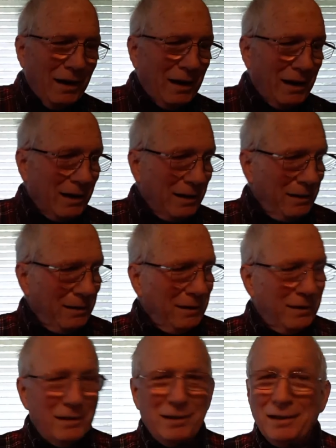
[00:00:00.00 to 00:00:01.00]
uh,
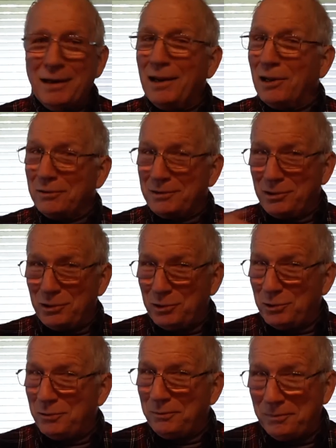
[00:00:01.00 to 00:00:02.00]
you know,
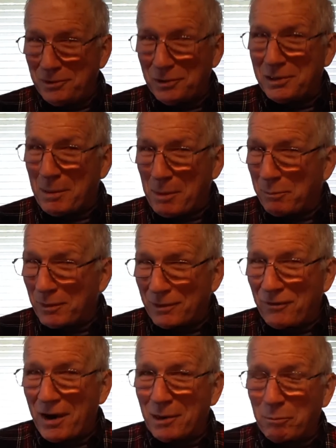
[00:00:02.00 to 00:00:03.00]
to, to come up with
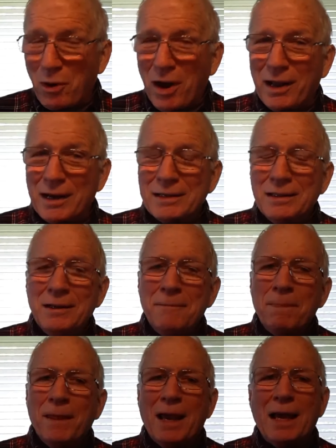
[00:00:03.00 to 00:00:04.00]
the final product.
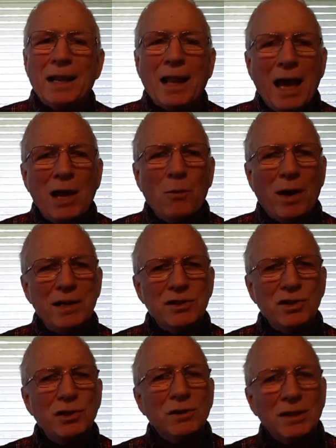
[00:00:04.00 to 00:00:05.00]
And
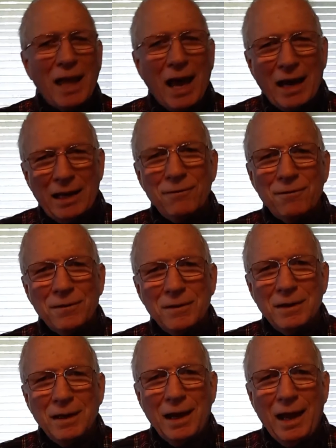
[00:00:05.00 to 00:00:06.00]
likewise, your life
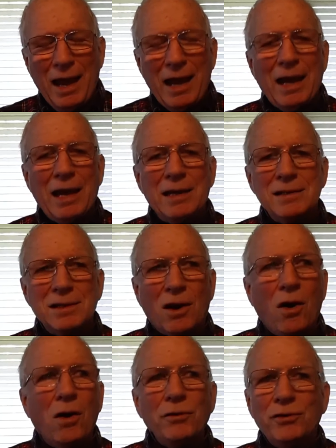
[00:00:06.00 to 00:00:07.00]
has
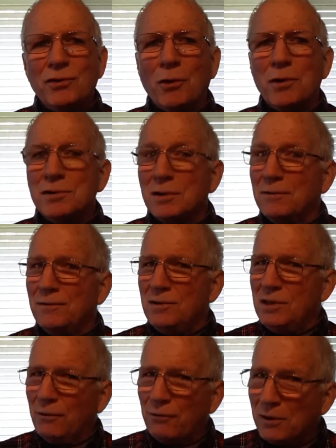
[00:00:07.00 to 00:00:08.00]
all sorts
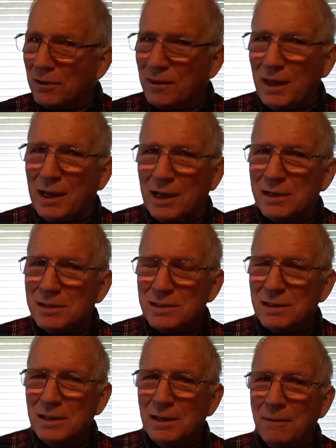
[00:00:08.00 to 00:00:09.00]
of different
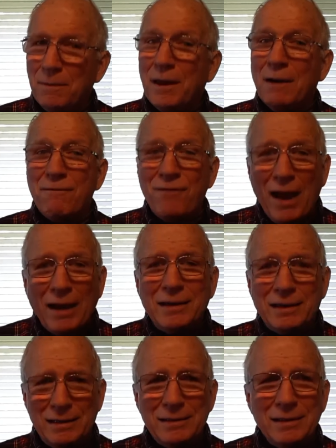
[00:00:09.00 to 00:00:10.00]
things that
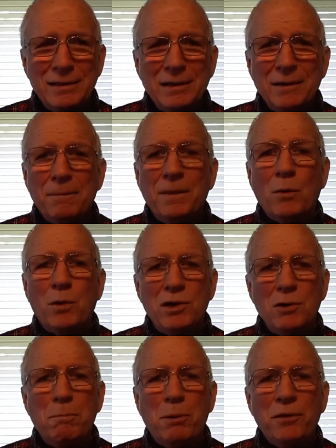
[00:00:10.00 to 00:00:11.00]
affect it that when
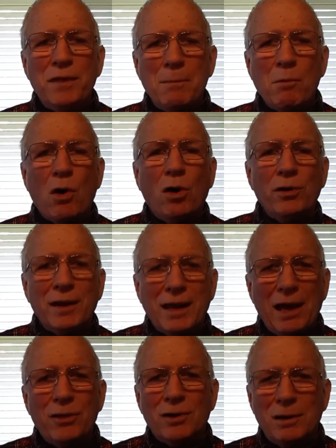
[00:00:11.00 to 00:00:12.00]
you put them all
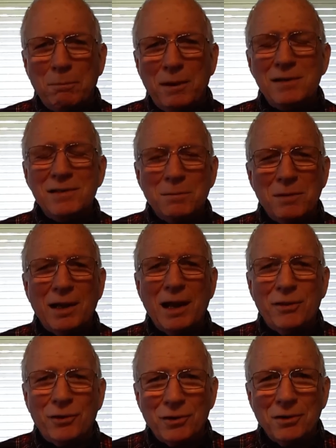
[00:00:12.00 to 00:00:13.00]
together and piece them
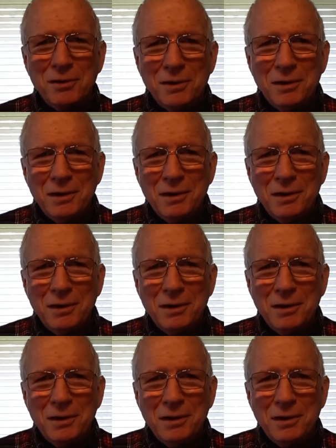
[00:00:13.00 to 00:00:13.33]
together,